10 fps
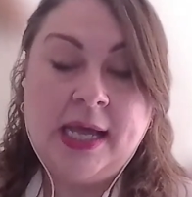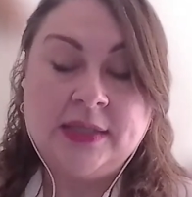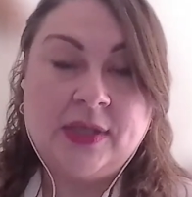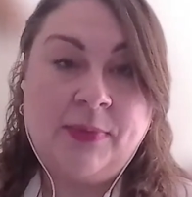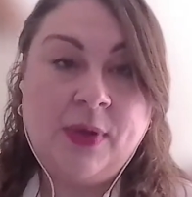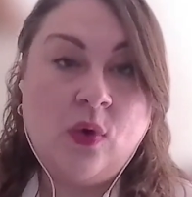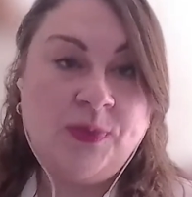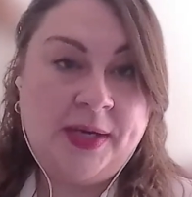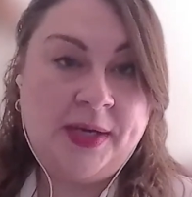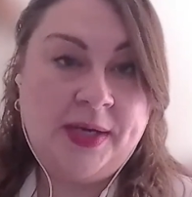So because
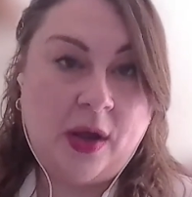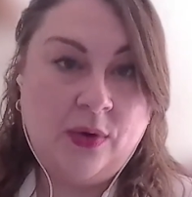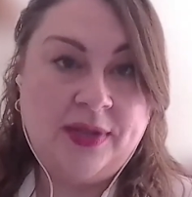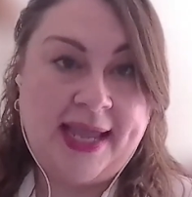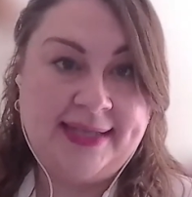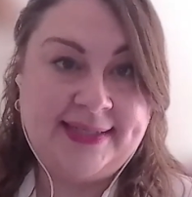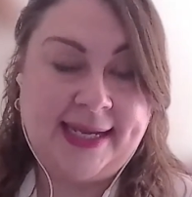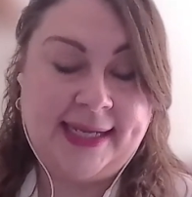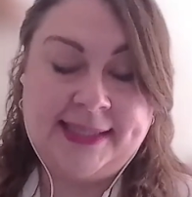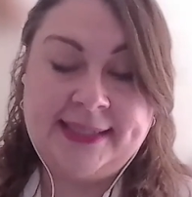we don't know who the
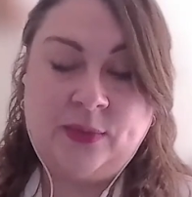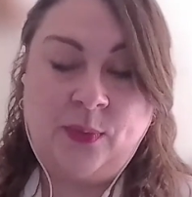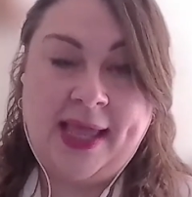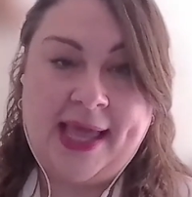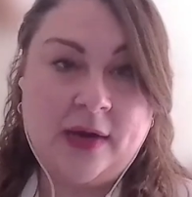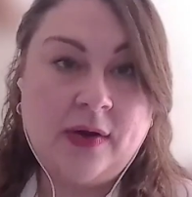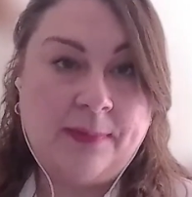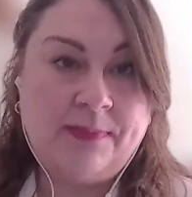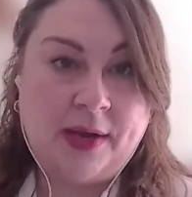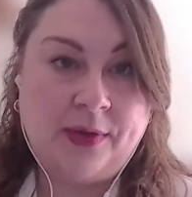executor is and we cannot
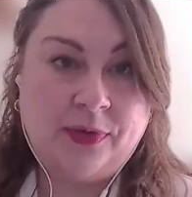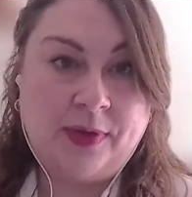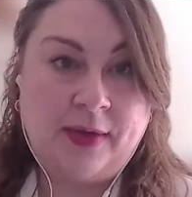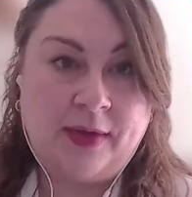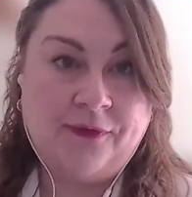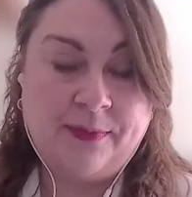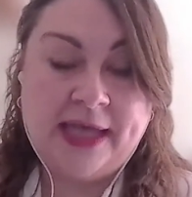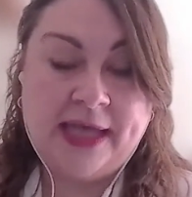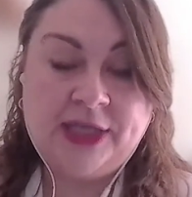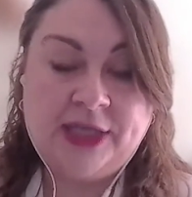upload the
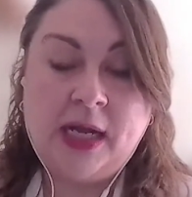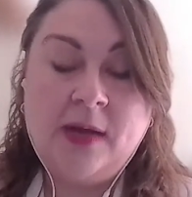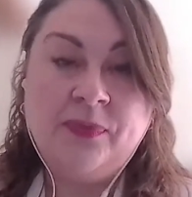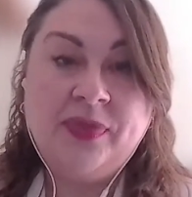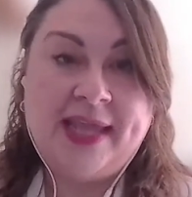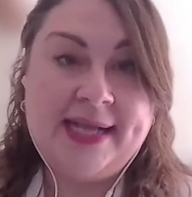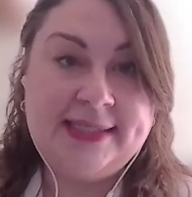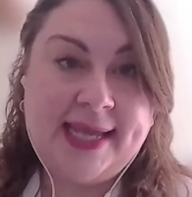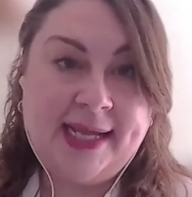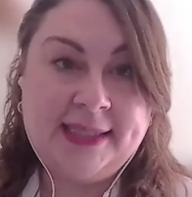information, the
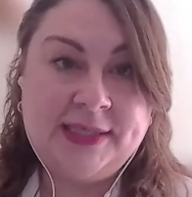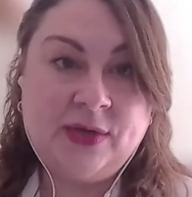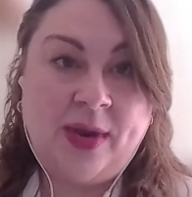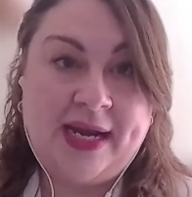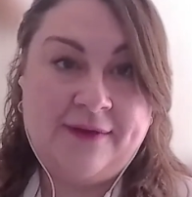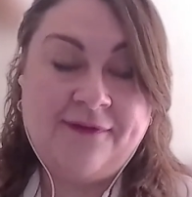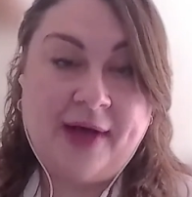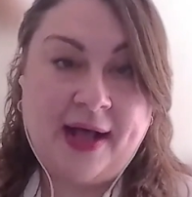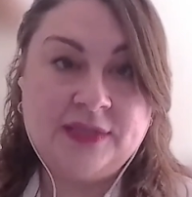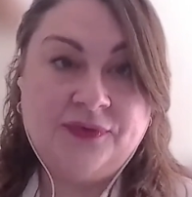executor, when he
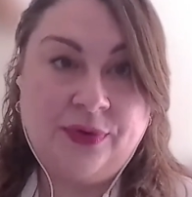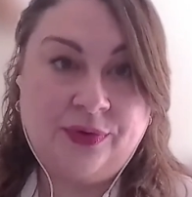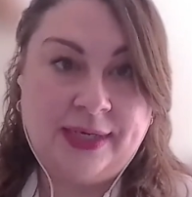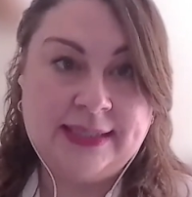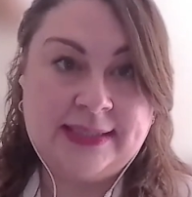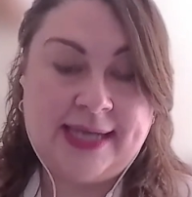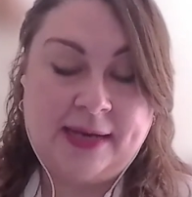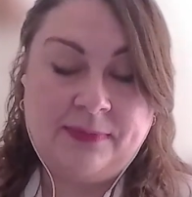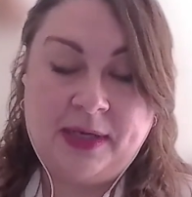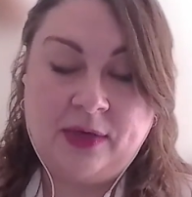files for the
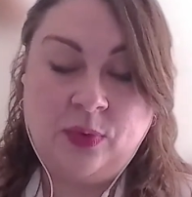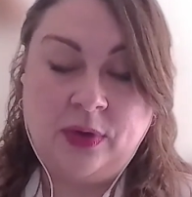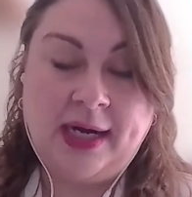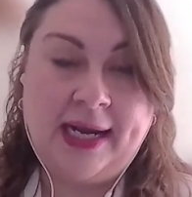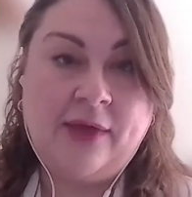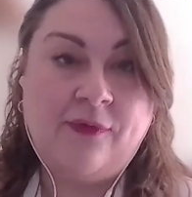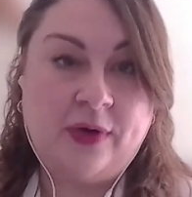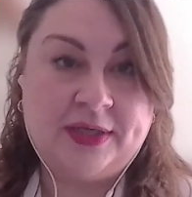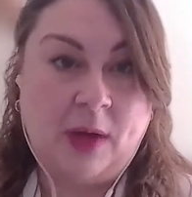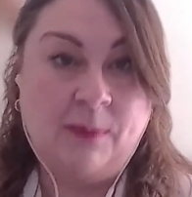reinstatement, will click, for
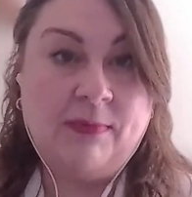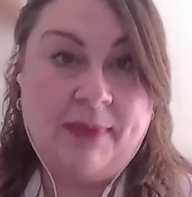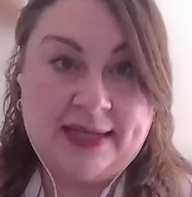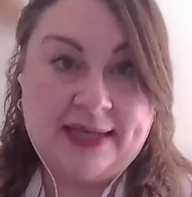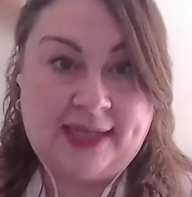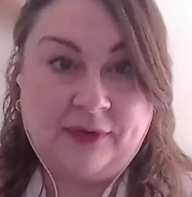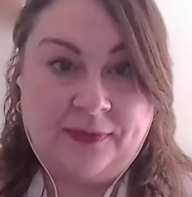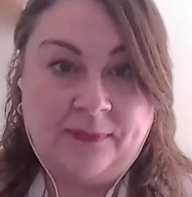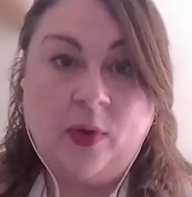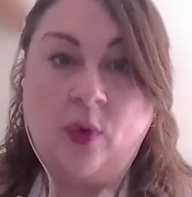example, myself,
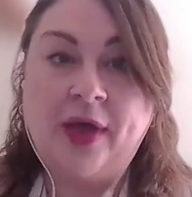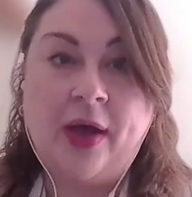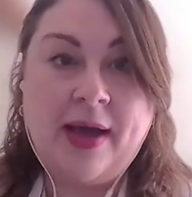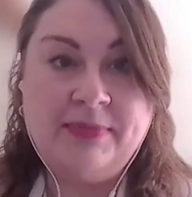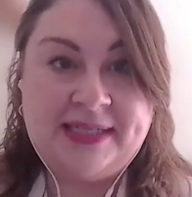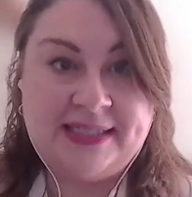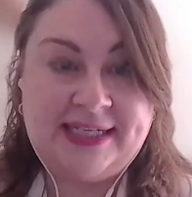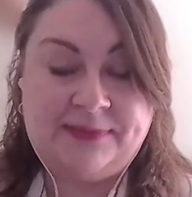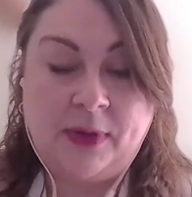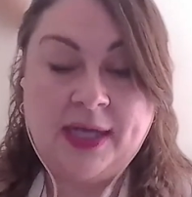although I'm
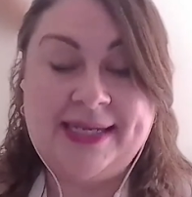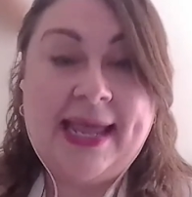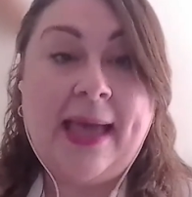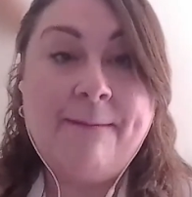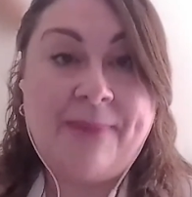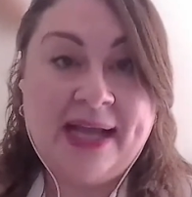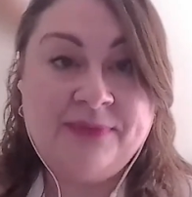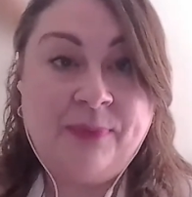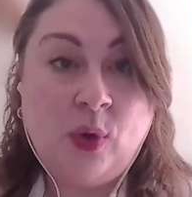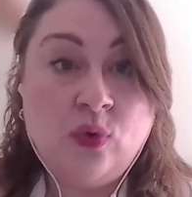deceased.
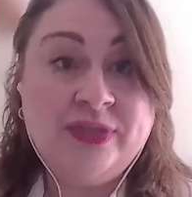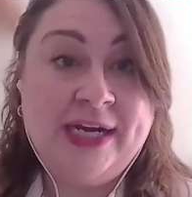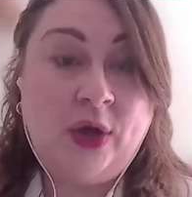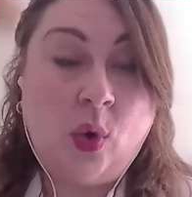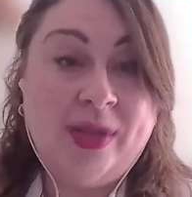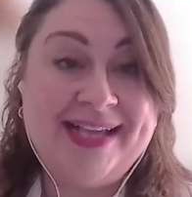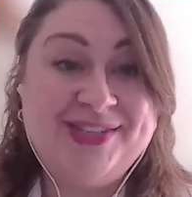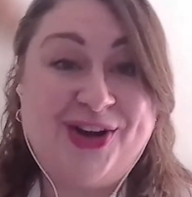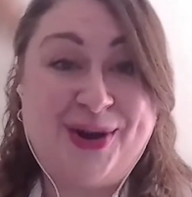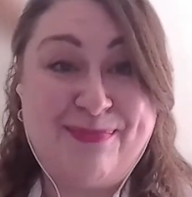But because in law he's
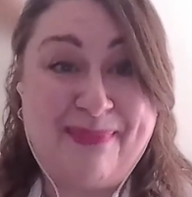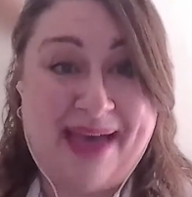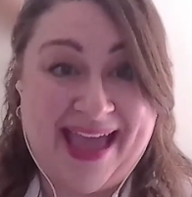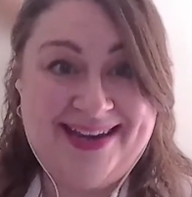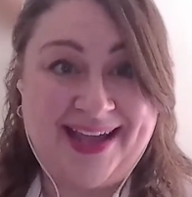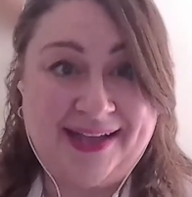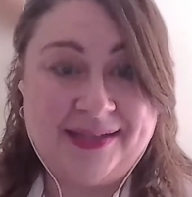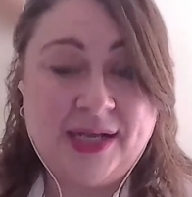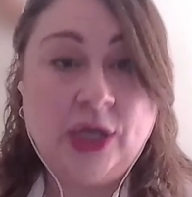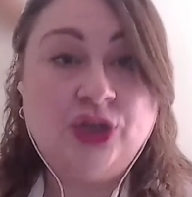got a
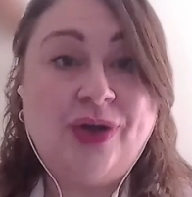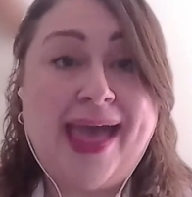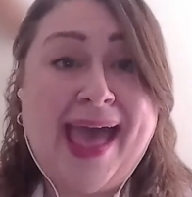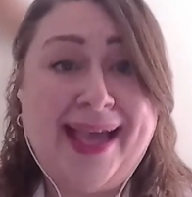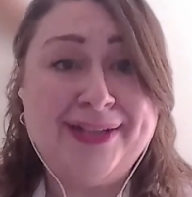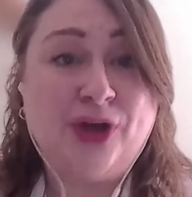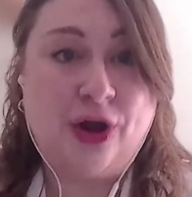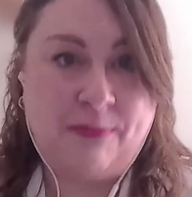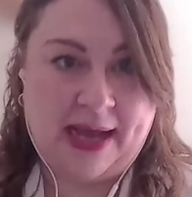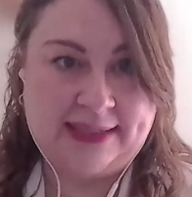mandate to act
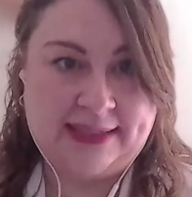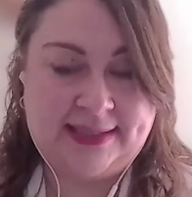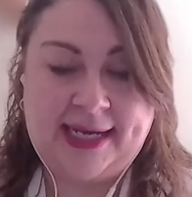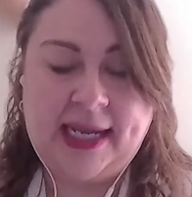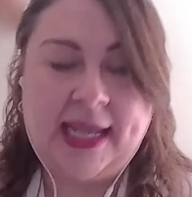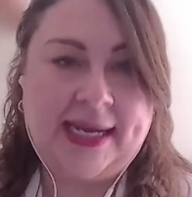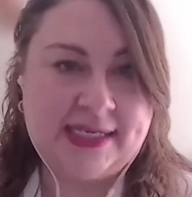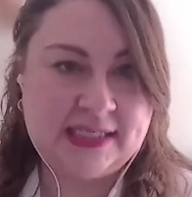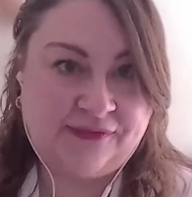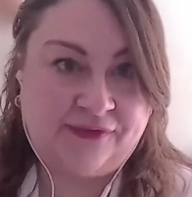on my stead, it
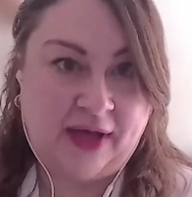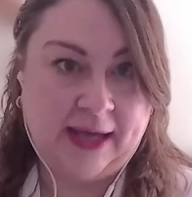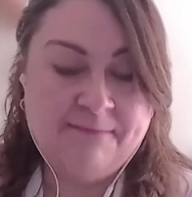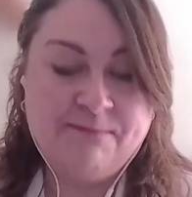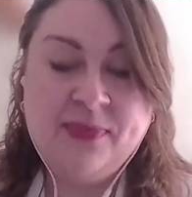is fine.